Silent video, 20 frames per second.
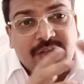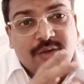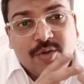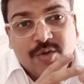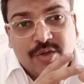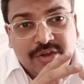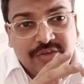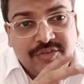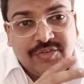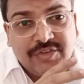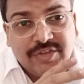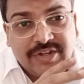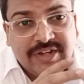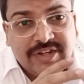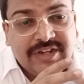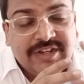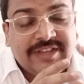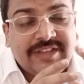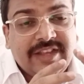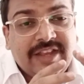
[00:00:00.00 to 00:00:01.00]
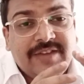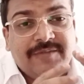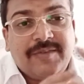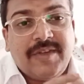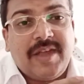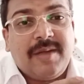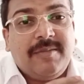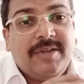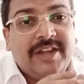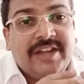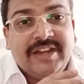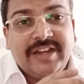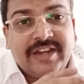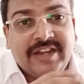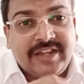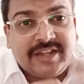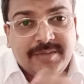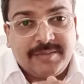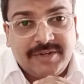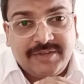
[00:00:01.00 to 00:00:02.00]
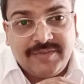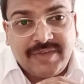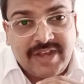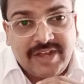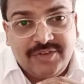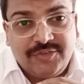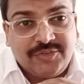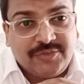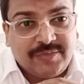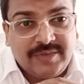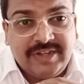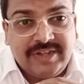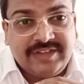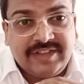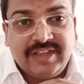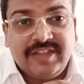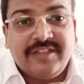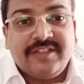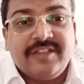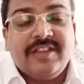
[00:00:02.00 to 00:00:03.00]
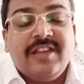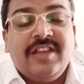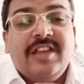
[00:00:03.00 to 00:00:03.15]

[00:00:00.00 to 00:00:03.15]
co-insurance and family deductible values will change.